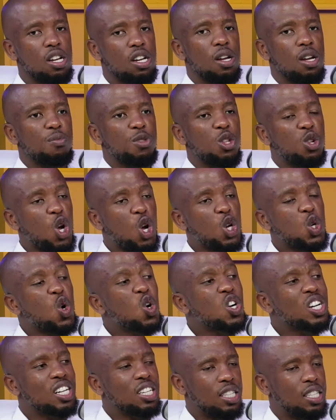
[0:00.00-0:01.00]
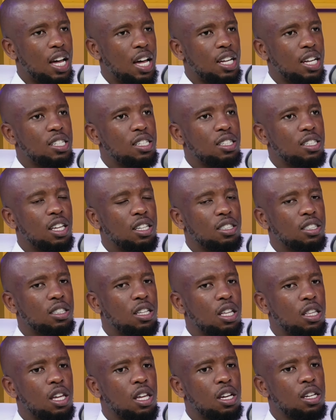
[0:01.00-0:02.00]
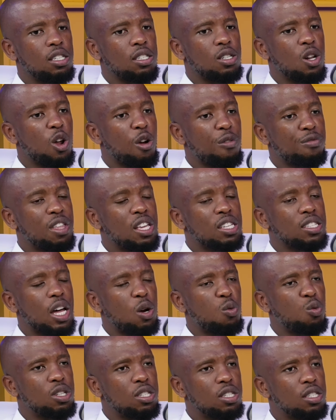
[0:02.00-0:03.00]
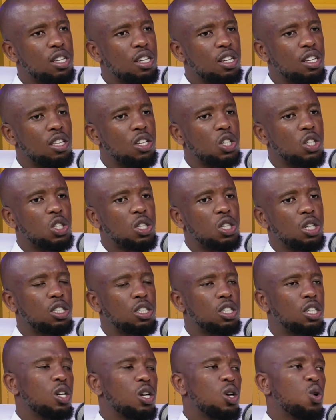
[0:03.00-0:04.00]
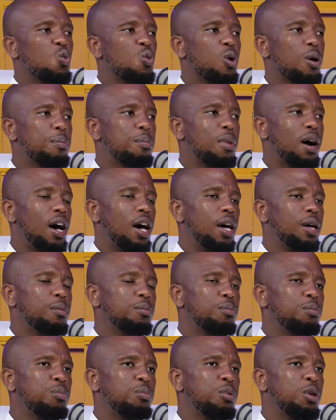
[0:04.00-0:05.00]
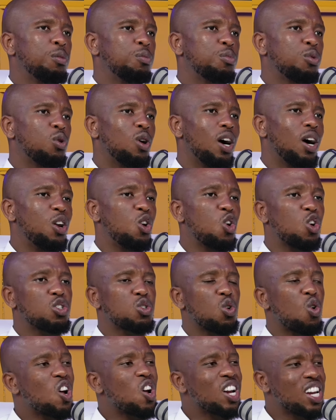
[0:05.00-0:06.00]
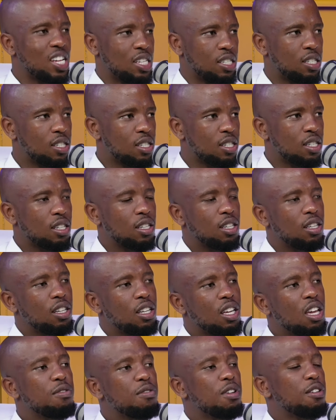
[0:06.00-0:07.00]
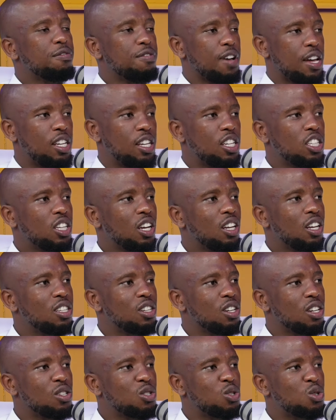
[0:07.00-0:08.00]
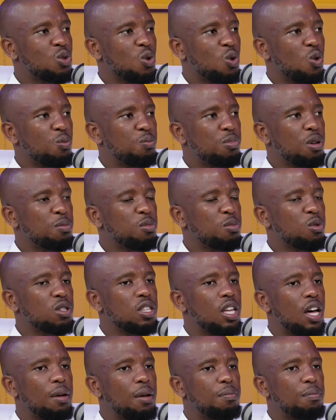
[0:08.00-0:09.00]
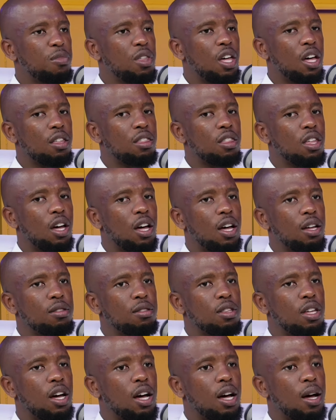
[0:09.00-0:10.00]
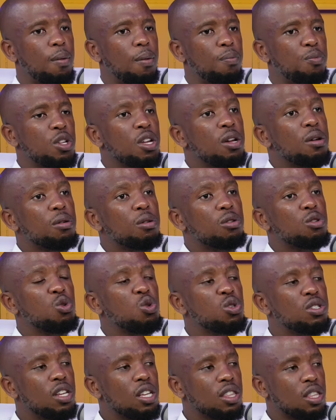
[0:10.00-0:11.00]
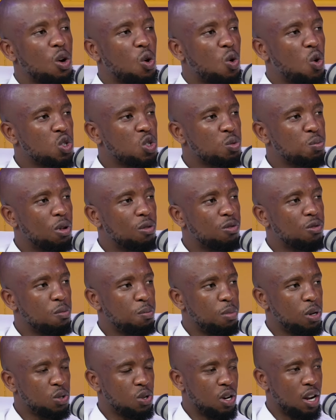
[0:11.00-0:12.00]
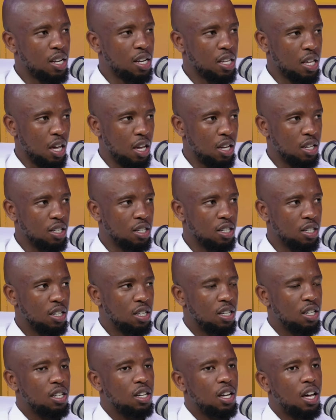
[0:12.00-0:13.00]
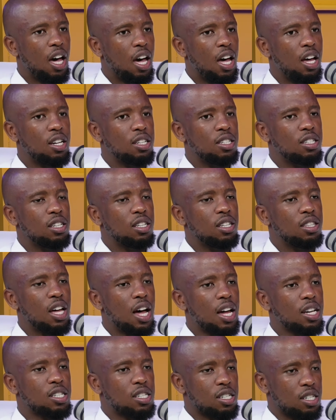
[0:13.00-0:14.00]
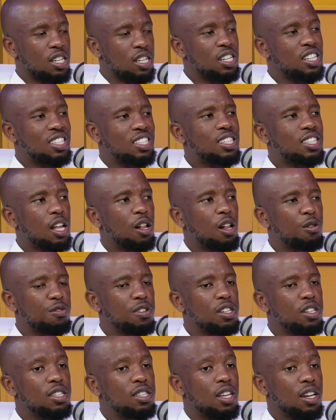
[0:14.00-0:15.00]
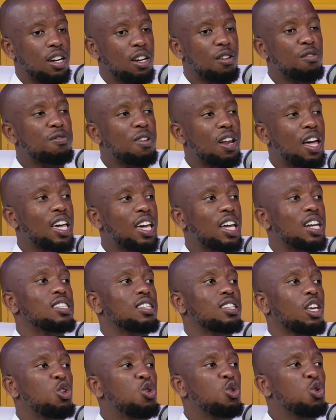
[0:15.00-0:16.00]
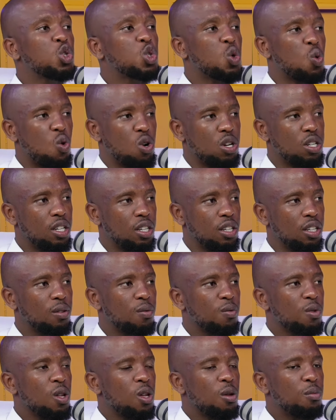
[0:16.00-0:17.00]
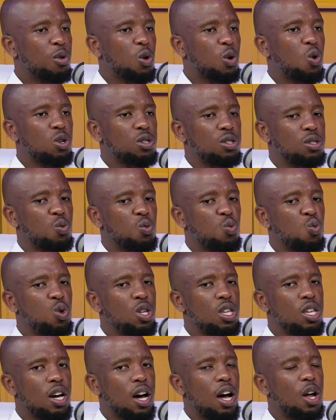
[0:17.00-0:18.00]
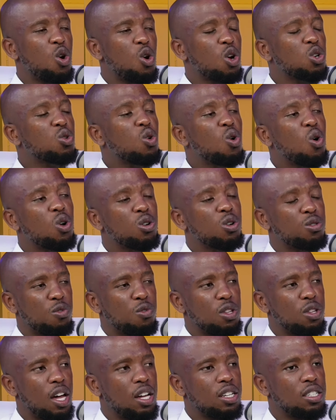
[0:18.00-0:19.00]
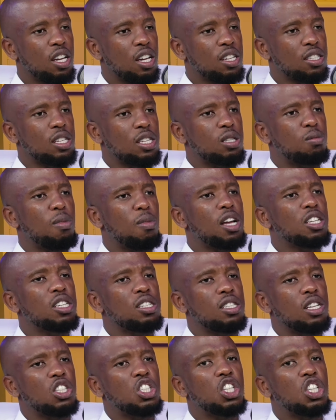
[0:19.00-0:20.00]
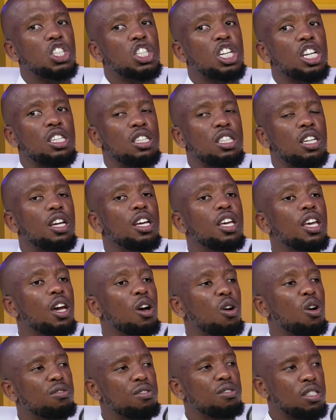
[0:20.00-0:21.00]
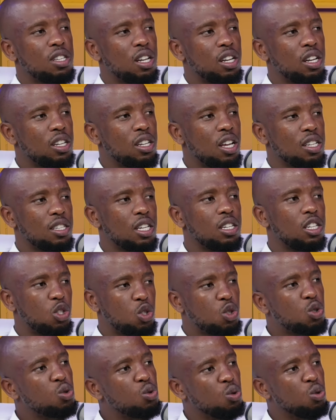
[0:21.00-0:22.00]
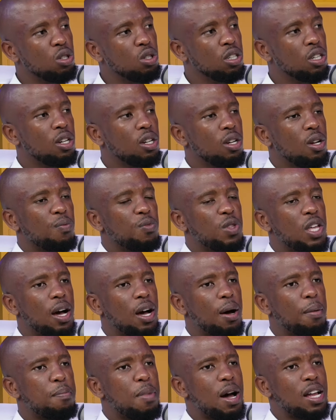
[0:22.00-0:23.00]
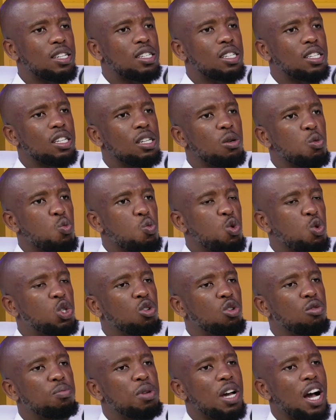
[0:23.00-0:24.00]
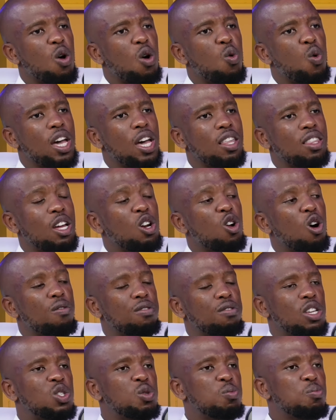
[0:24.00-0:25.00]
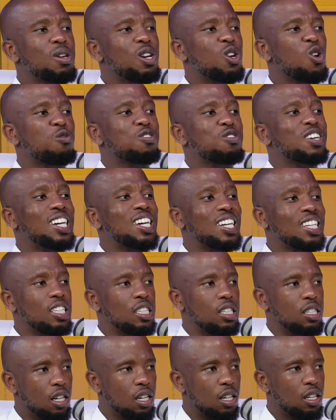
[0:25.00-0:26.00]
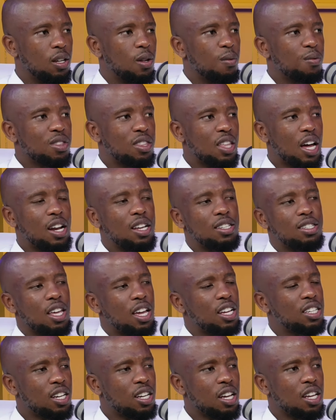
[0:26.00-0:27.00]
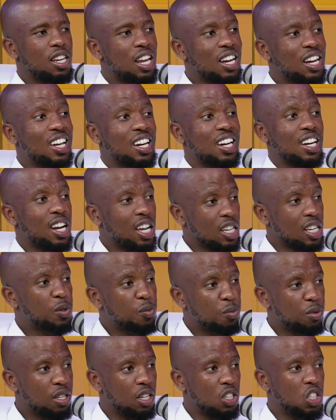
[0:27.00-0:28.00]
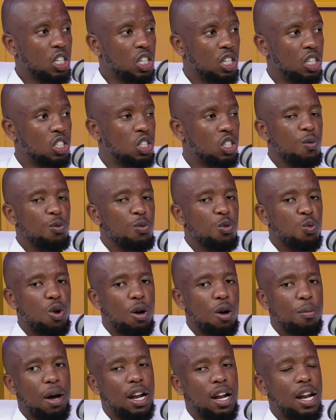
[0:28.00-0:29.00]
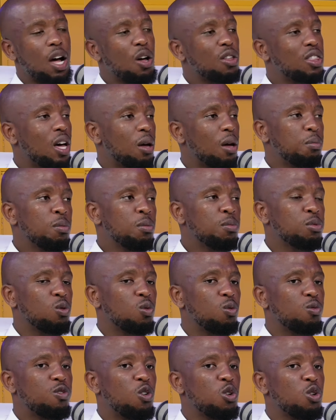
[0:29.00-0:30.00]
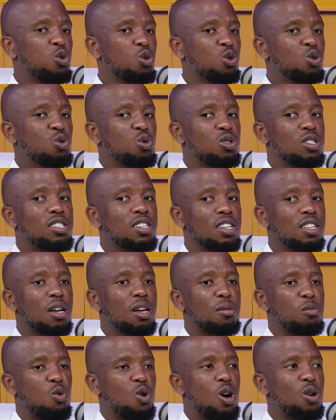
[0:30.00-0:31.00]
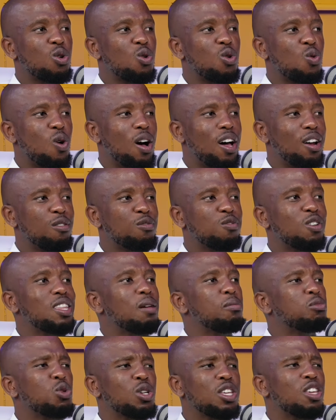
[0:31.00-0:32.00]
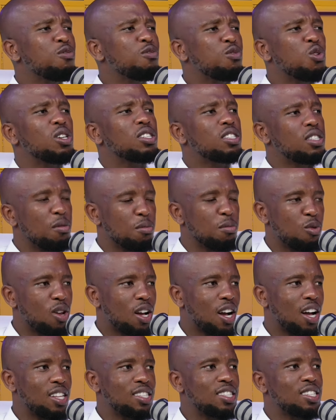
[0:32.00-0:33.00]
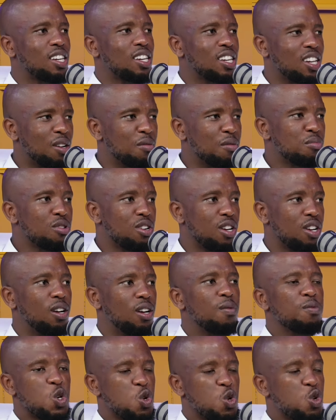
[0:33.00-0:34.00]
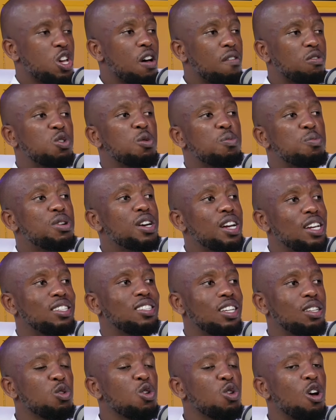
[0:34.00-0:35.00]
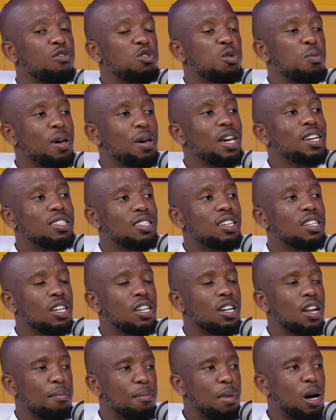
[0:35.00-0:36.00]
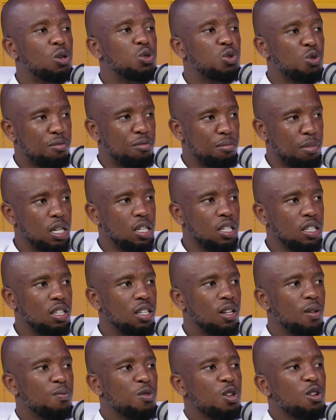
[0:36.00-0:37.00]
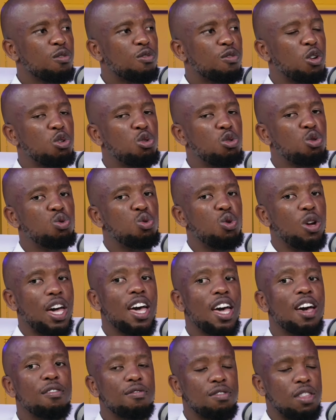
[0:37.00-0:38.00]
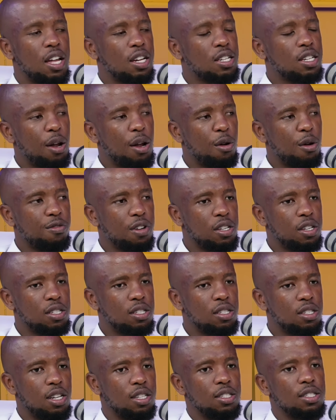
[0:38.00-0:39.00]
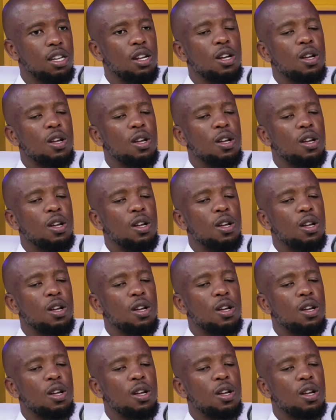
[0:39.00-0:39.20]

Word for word: Not only that, there, there, there is a lot of things that we see in the church whereby people are not honest. Mm. Even financially, as so people they are, they, they are, they are um, using the gospel for personal gain. Mm. And that in itself is a red flag and it's a huge warning because we are not called for that. Yes, as much as the church can take care of its leaders and it should, mm. uh, but we should be aware then of the spirit of greed yeah. that has entered and grasped the church, whereby now there are people for you to see them one on one, for them to give you a simple counseling and prayer. Mm. You have to mm. pray, you have to pay certain amounts of money Ish. for you to have that kind of assistance.